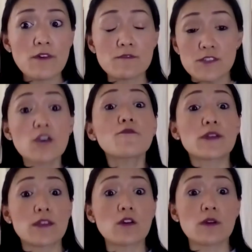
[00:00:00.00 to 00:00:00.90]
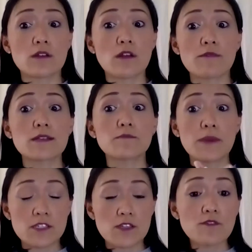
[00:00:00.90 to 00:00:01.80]
suffering going on by
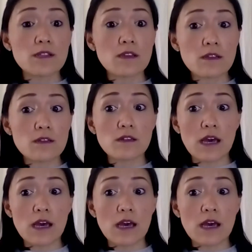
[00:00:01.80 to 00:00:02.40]
civilians